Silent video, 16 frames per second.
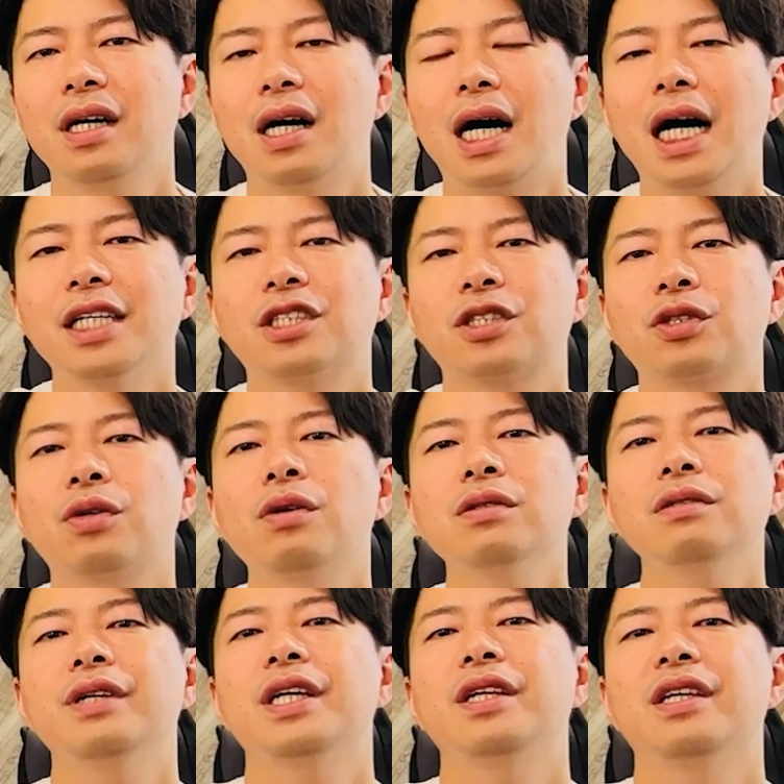I
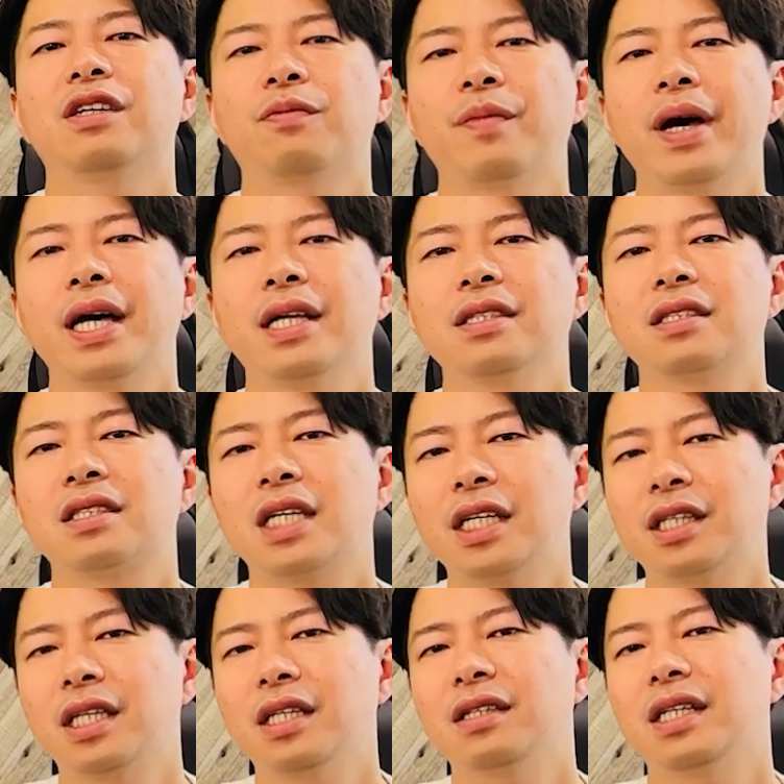strongly recommend
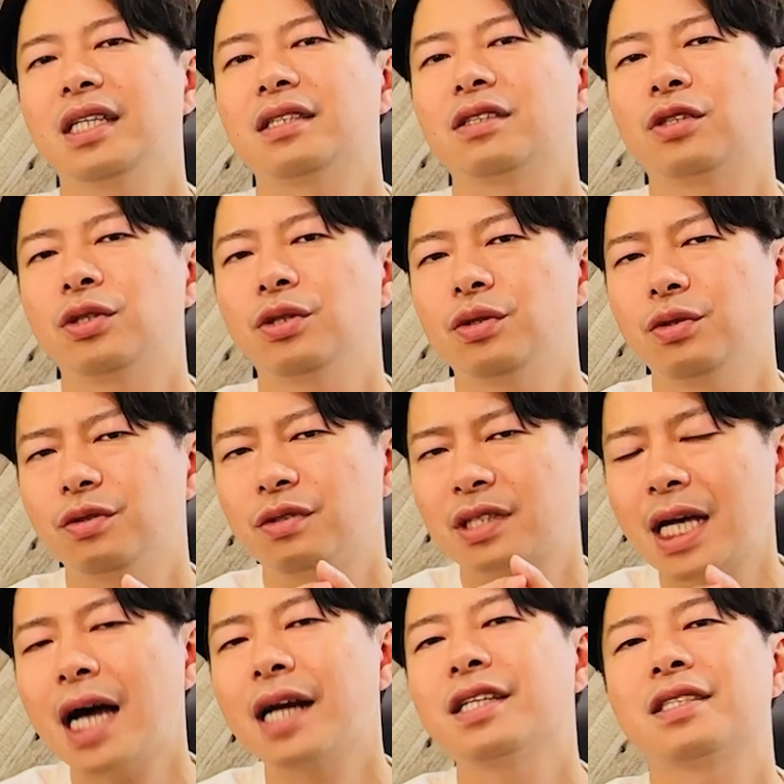setting it to
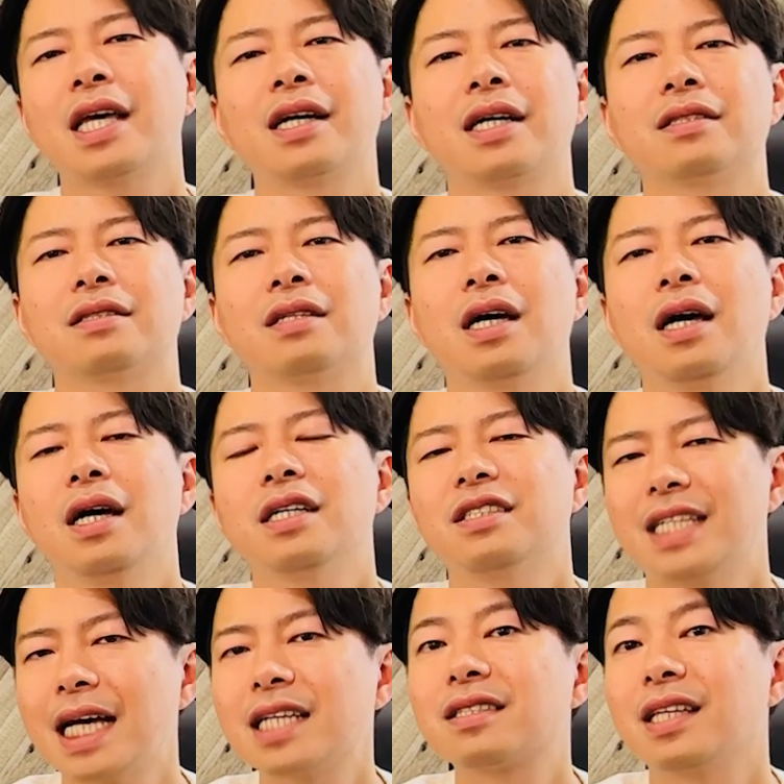30 seconds
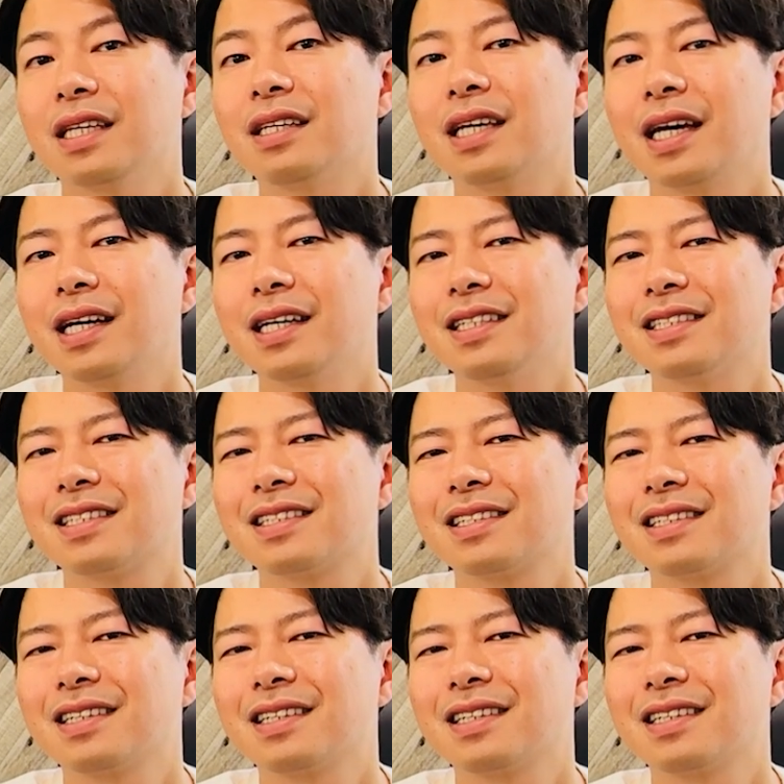just in case.